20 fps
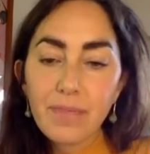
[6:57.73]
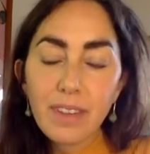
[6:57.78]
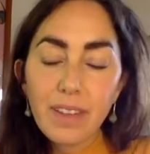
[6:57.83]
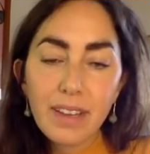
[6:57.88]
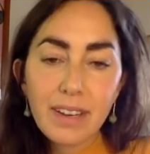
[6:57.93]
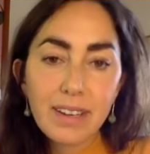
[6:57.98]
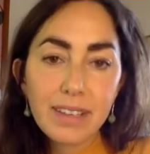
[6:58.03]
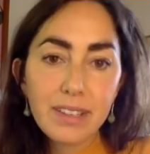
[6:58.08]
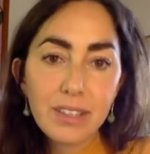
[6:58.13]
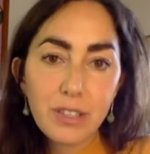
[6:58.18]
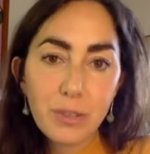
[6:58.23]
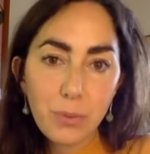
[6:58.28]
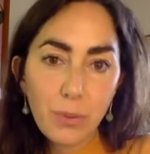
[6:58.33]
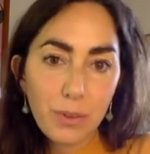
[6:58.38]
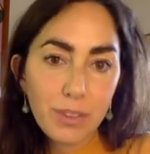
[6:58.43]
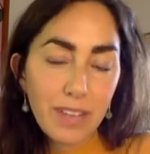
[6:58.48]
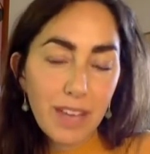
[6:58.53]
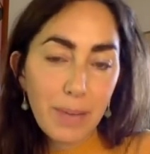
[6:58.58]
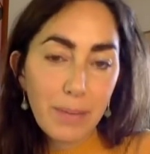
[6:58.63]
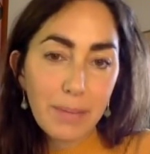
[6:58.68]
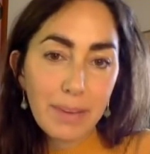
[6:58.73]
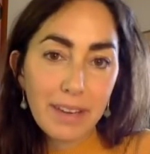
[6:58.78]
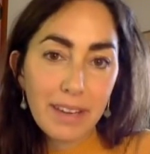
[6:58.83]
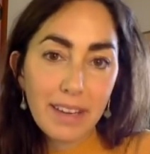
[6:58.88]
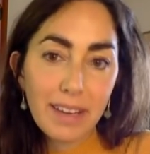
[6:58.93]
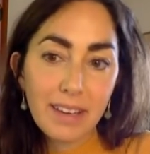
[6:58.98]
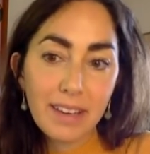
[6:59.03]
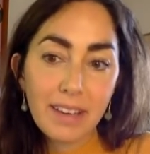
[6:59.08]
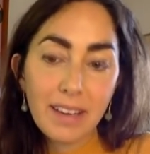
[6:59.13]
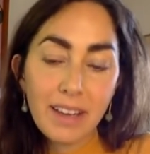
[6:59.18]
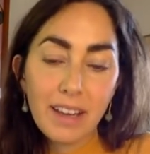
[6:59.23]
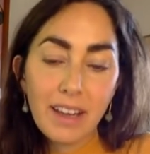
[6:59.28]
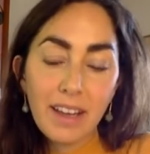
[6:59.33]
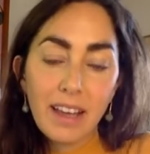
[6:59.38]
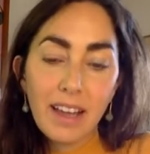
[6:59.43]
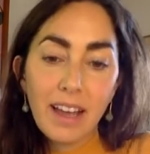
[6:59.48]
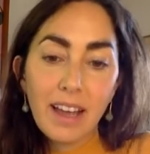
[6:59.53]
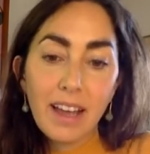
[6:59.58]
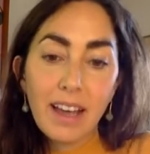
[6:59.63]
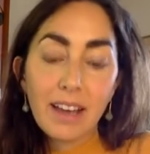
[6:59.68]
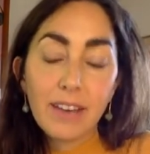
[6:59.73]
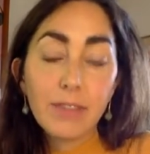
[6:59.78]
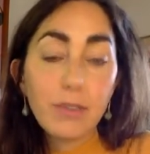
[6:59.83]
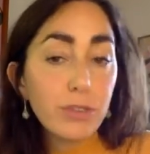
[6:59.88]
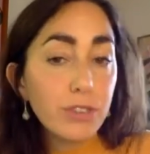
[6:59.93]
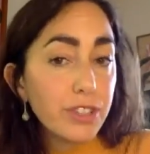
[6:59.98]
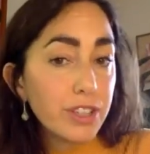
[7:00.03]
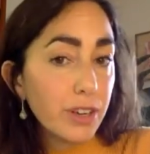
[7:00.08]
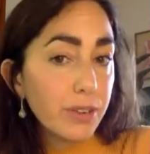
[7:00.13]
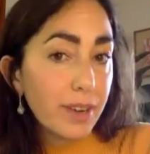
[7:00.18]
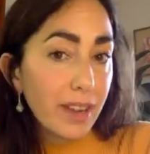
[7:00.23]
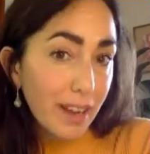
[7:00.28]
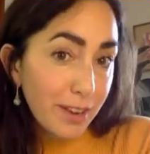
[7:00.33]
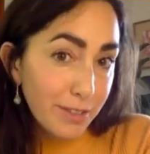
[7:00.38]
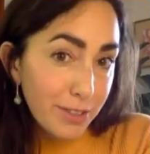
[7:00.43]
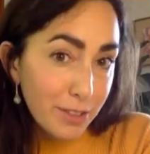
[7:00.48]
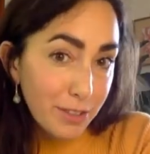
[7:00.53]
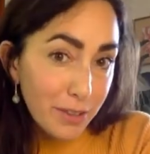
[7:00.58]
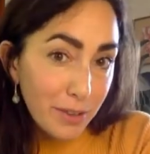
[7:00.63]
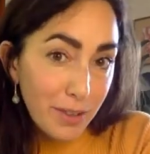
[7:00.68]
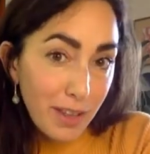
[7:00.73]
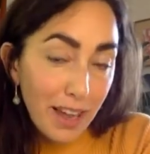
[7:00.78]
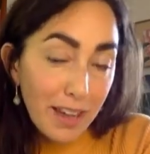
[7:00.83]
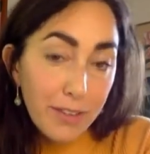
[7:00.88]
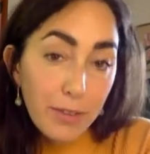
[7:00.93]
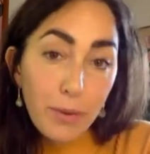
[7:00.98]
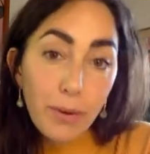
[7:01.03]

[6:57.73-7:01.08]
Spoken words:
listen to what's happening. And of course you don't have to do that. If you're